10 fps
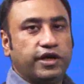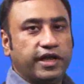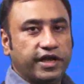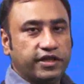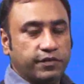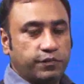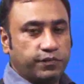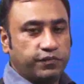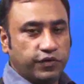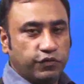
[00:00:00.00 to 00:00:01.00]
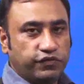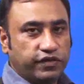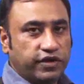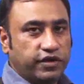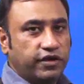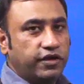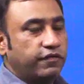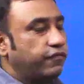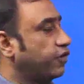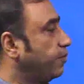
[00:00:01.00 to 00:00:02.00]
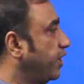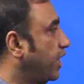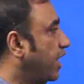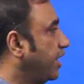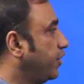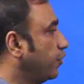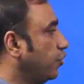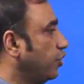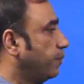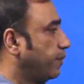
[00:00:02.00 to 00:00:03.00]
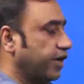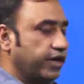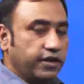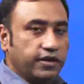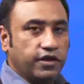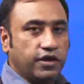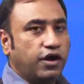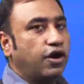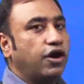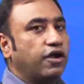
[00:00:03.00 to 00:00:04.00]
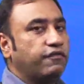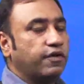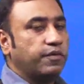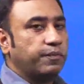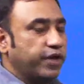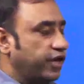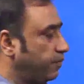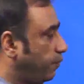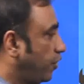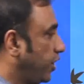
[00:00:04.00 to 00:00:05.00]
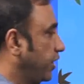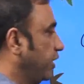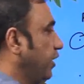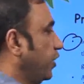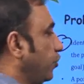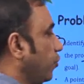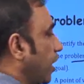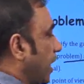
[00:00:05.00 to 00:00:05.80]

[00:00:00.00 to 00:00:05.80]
take the user from an untold pain or from a pain point to an